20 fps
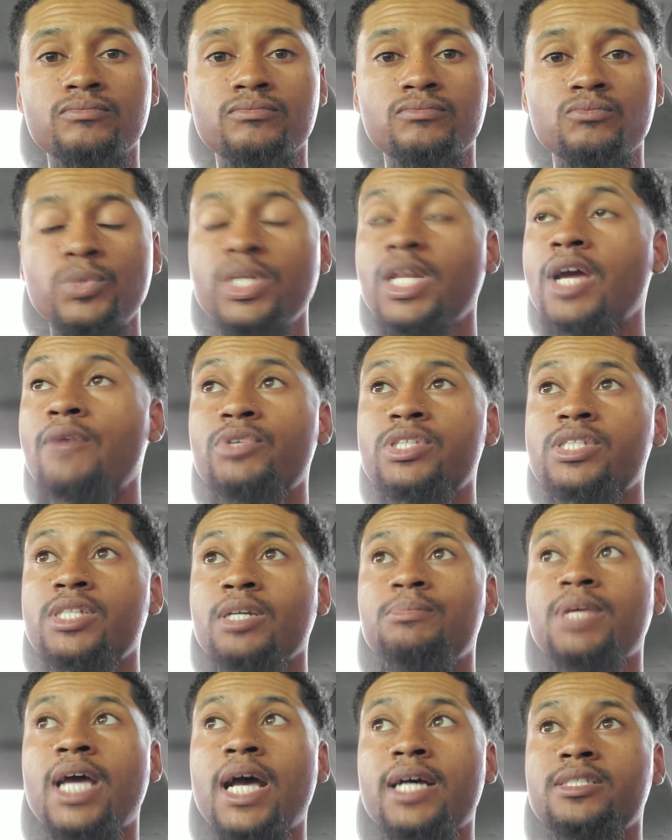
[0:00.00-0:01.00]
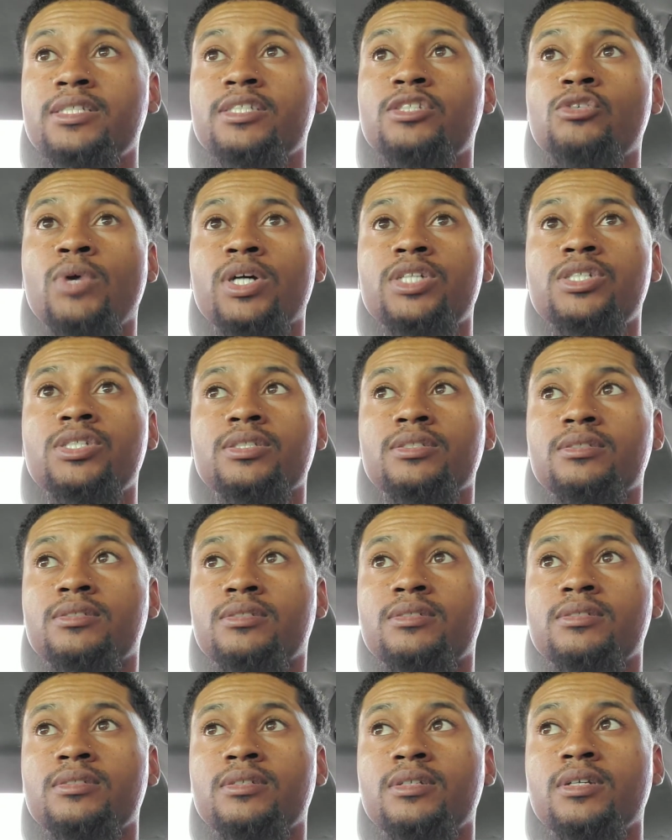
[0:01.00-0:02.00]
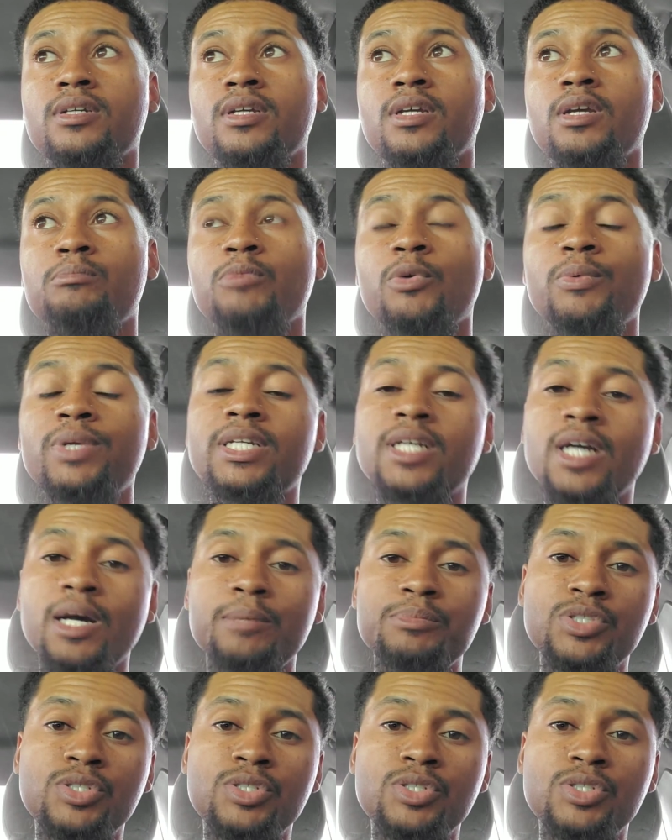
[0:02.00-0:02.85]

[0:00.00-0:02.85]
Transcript: We never seem to ask these questions. But when it comes